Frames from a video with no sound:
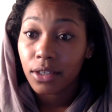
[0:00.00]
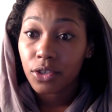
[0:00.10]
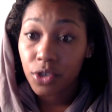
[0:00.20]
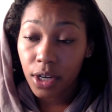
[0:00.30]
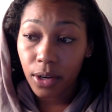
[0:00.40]

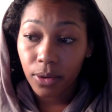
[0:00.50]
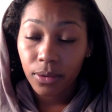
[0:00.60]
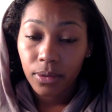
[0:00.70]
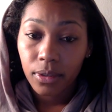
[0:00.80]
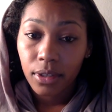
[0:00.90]
So,
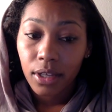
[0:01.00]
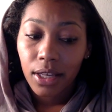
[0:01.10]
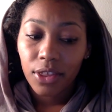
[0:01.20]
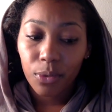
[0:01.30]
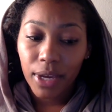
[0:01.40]

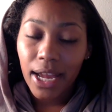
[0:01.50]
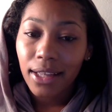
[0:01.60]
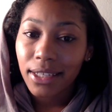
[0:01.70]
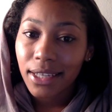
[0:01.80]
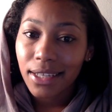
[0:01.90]
the
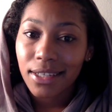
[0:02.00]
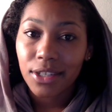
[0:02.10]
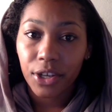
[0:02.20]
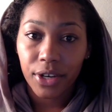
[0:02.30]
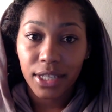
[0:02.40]
reality is
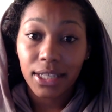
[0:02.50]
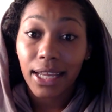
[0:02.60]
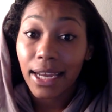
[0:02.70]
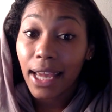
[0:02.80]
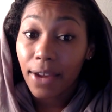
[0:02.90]
there is
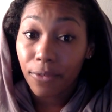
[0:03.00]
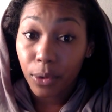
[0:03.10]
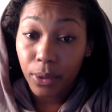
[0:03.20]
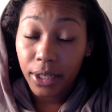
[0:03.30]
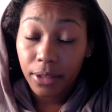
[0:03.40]
land
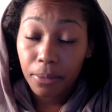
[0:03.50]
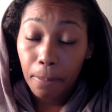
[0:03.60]
everywhere.